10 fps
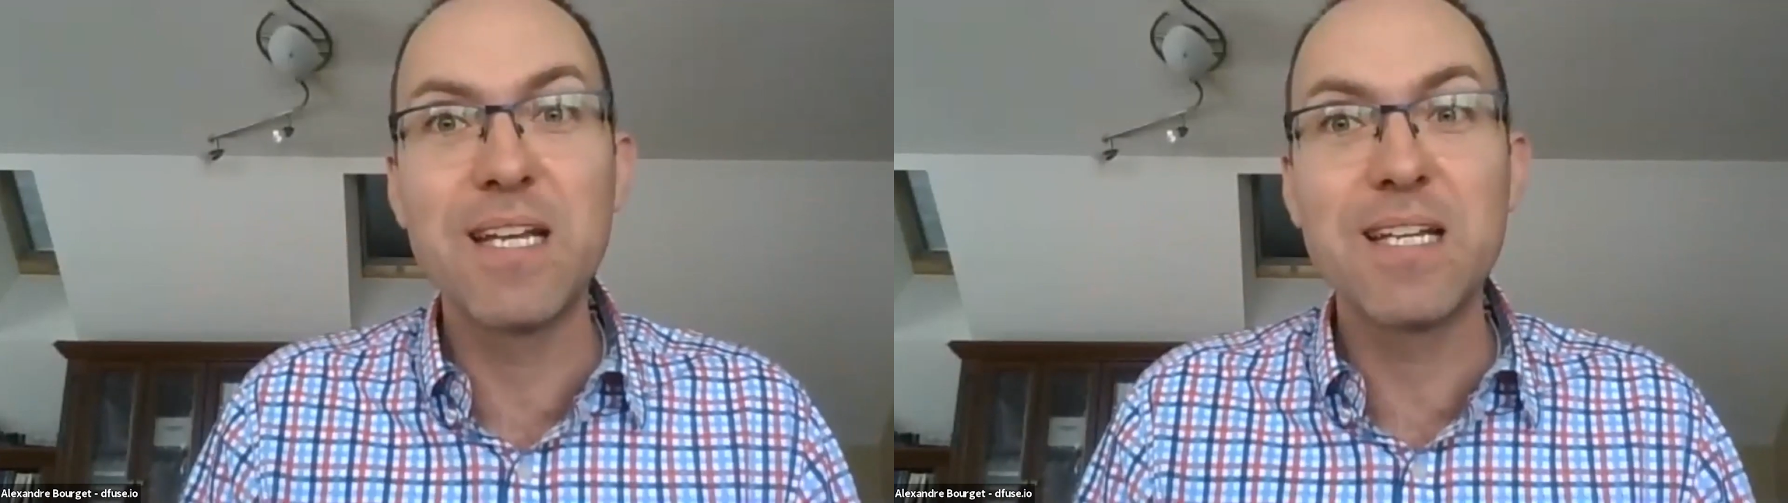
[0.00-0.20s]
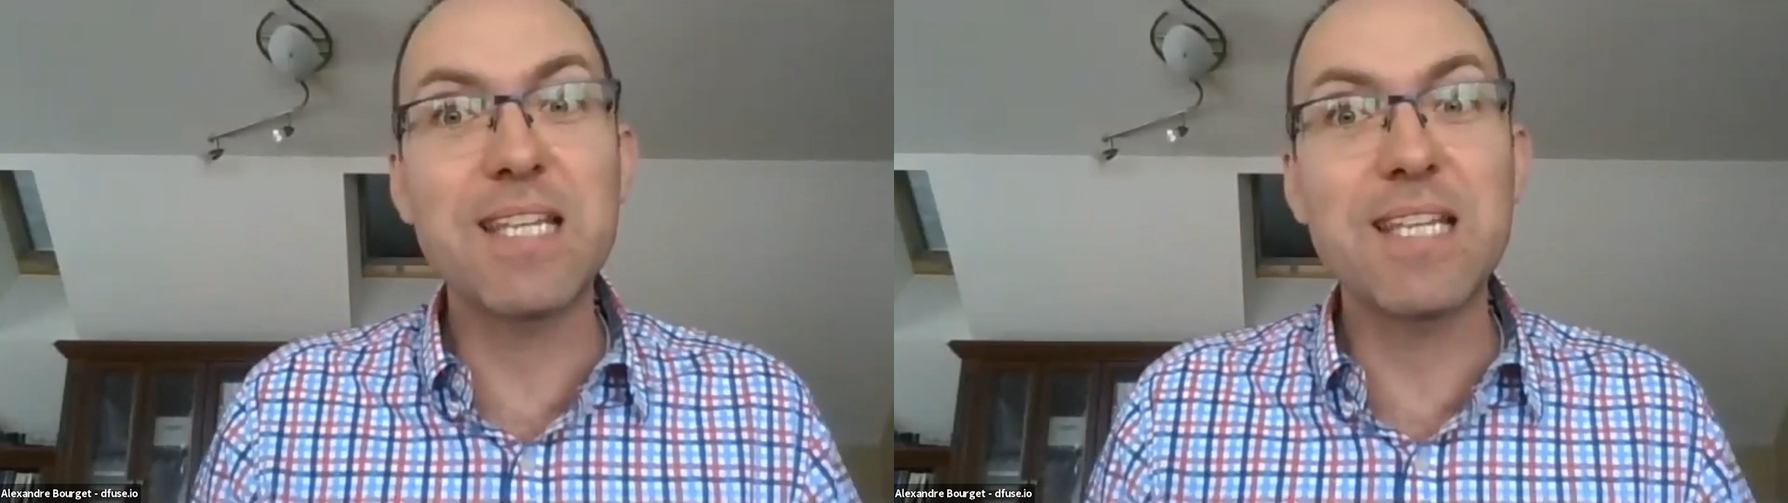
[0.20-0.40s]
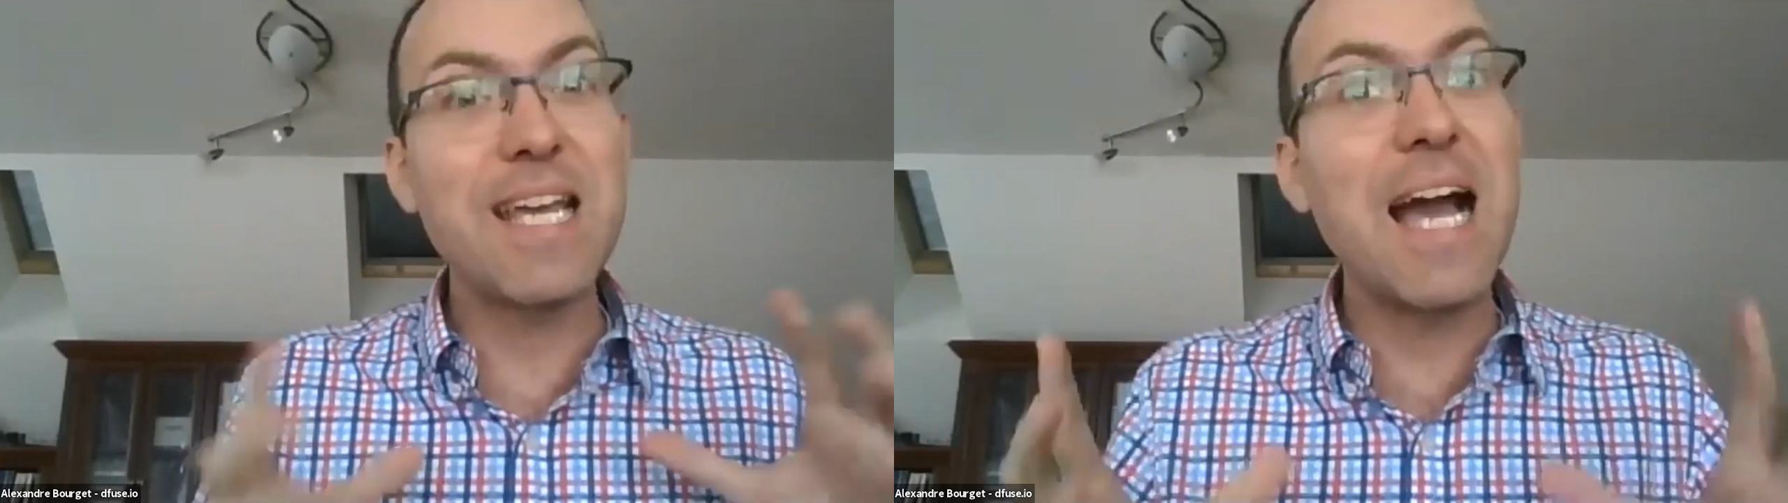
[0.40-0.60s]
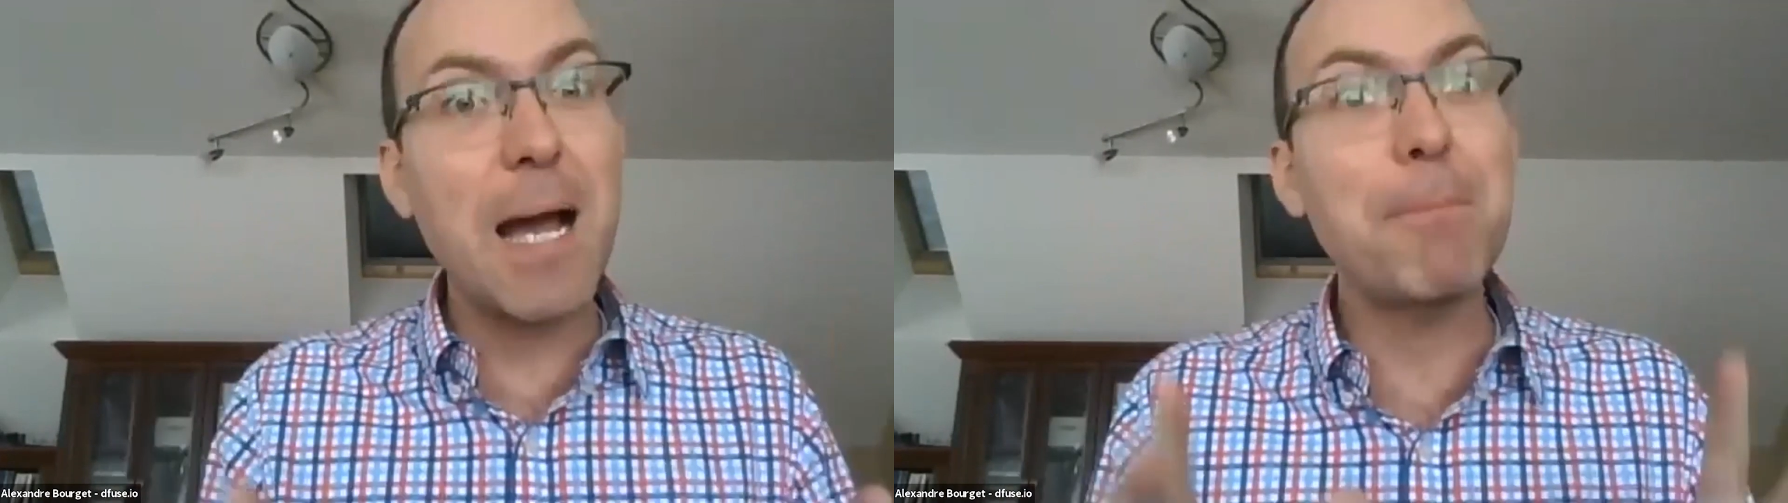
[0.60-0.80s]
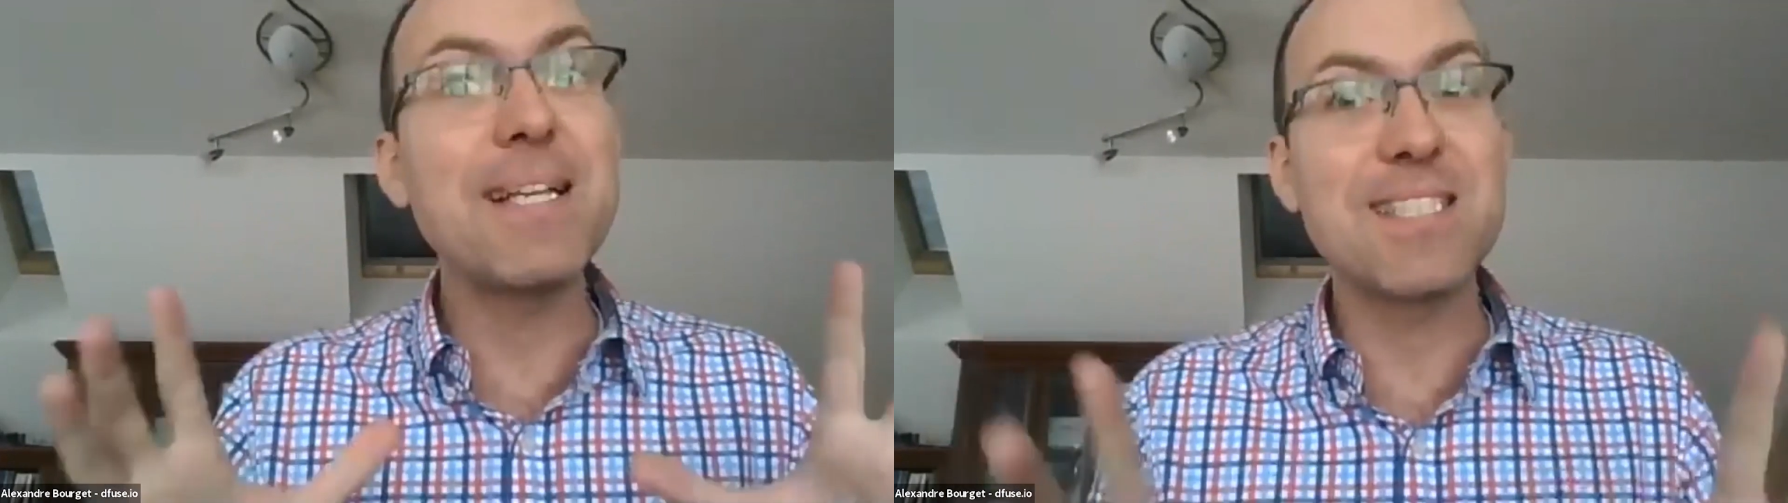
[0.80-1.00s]
that the
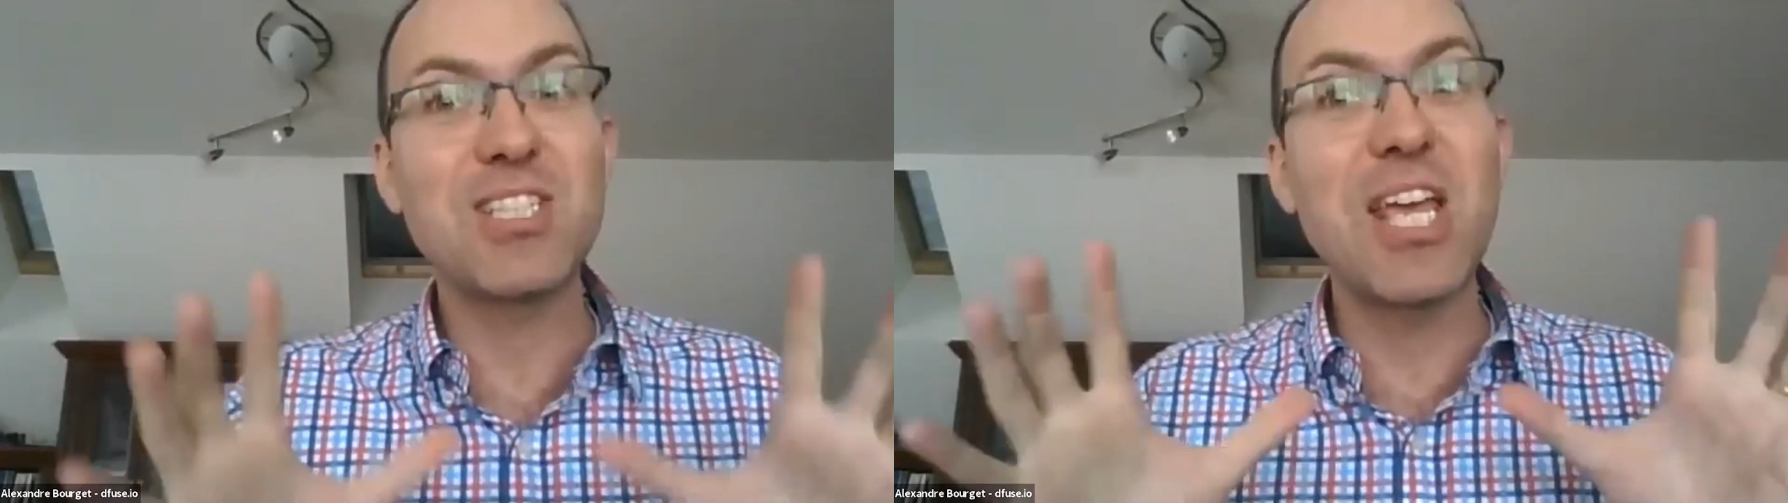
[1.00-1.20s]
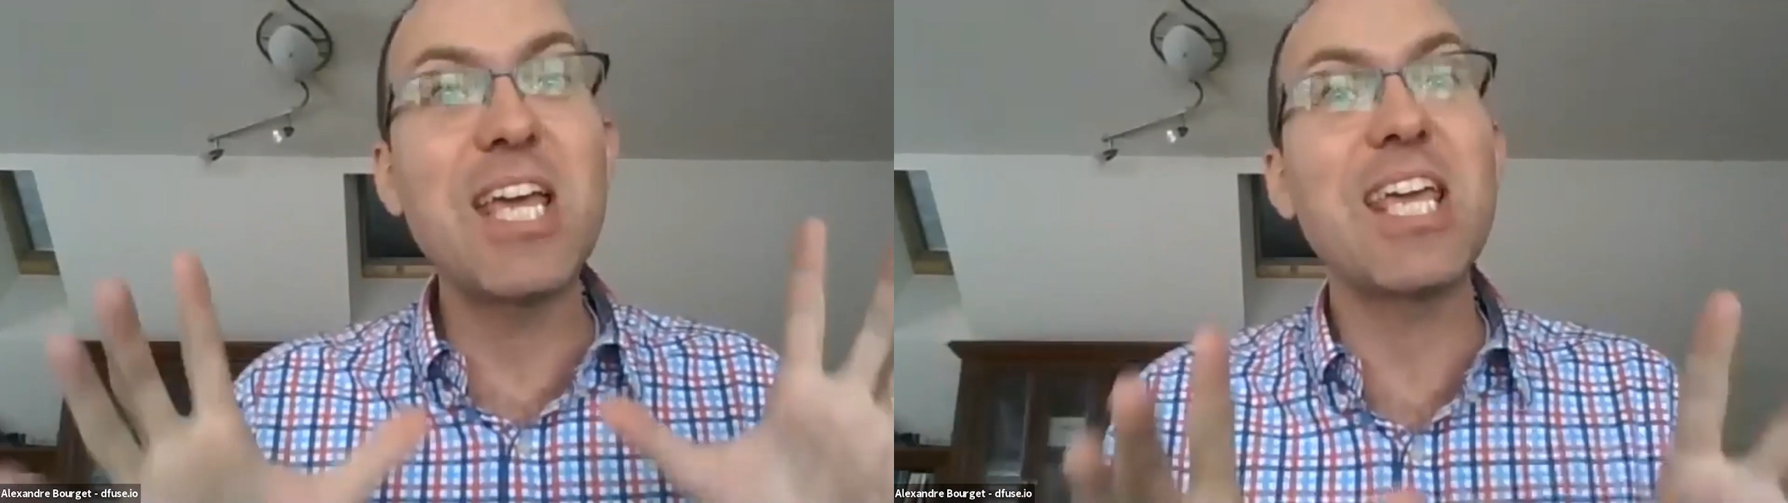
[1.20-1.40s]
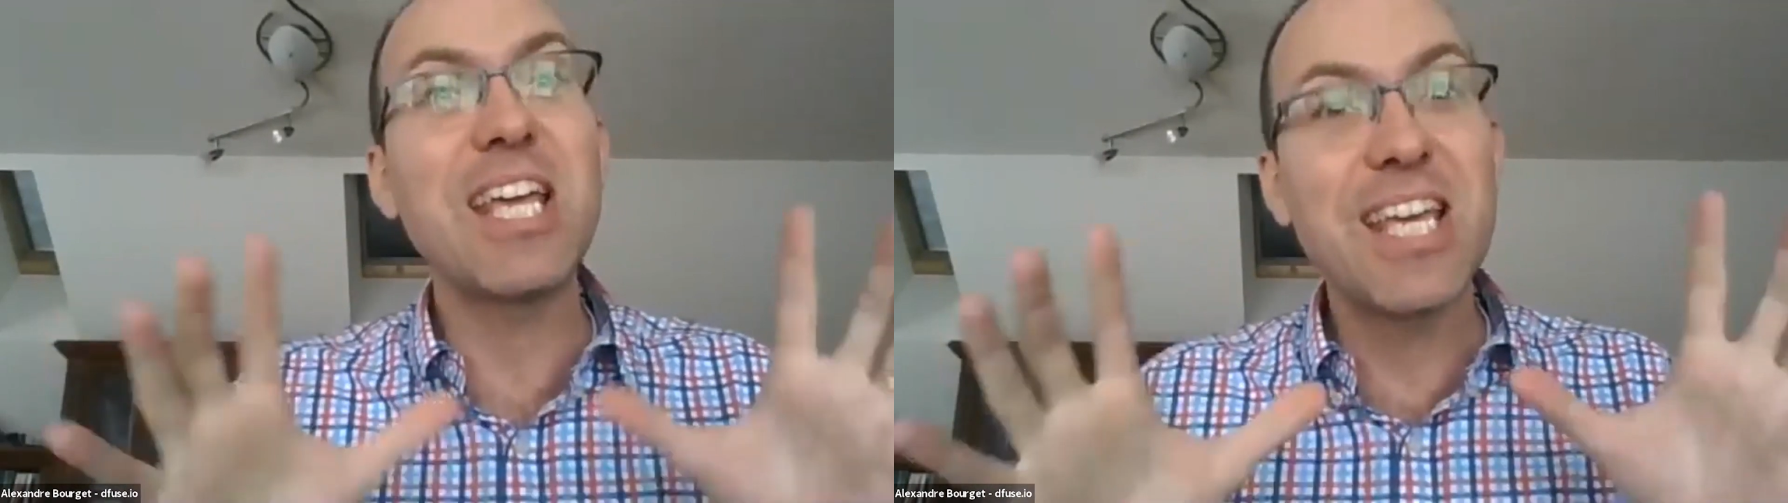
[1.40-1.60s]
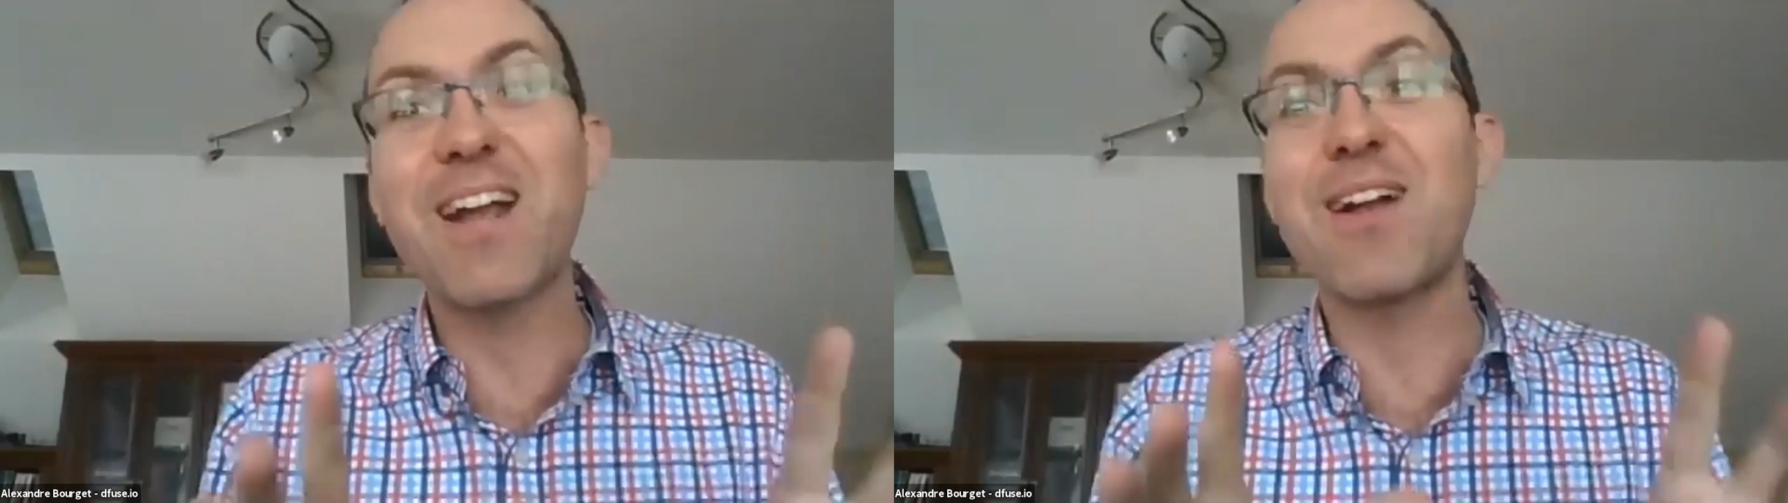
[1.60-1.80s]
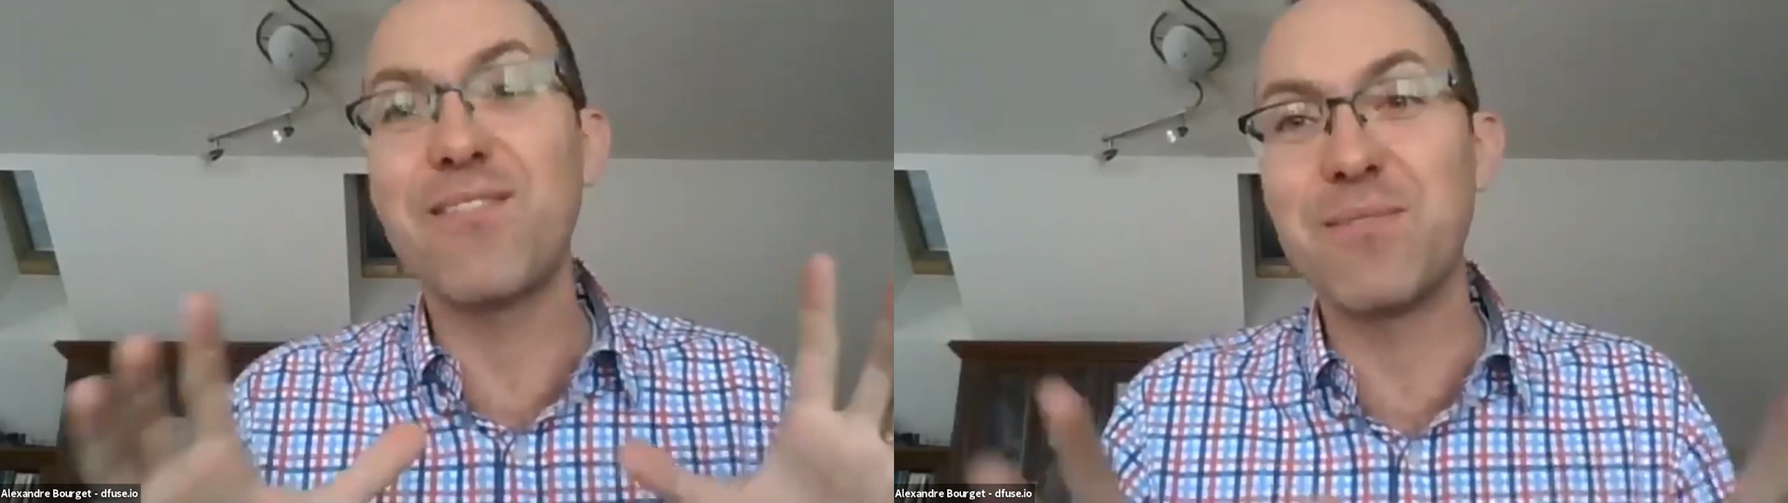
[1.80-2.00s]
app is taking
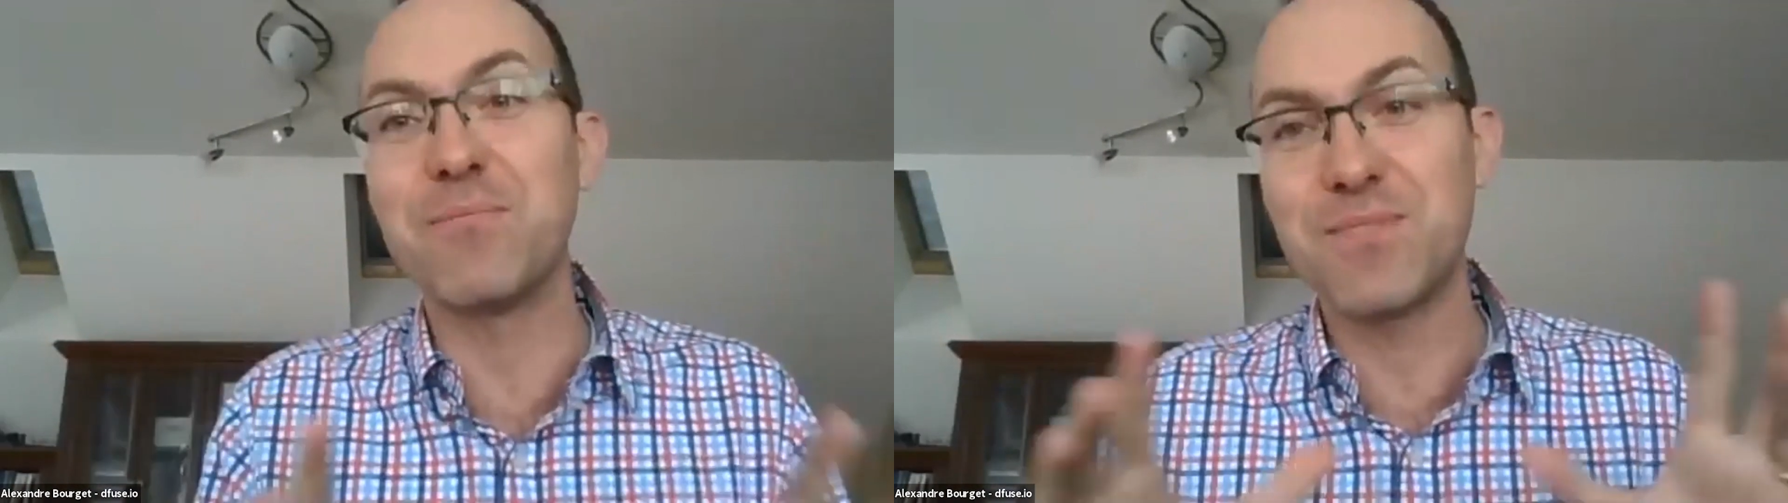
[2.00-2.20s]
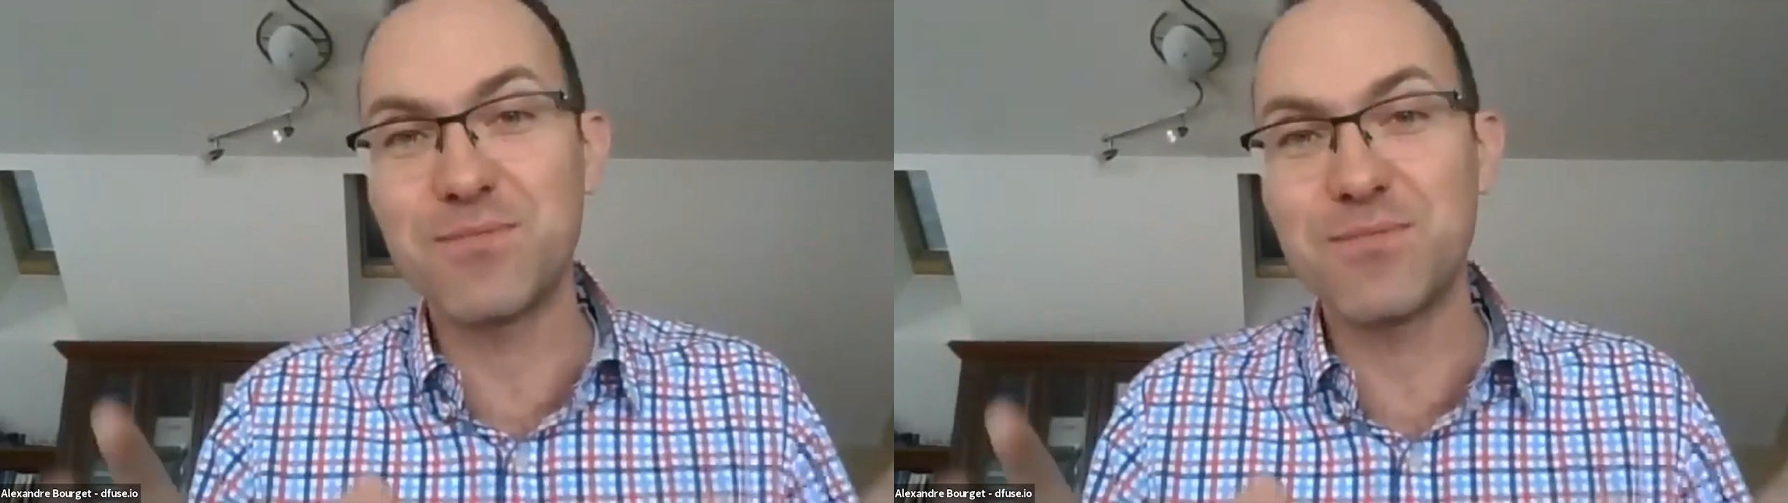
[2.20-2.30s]
care of them,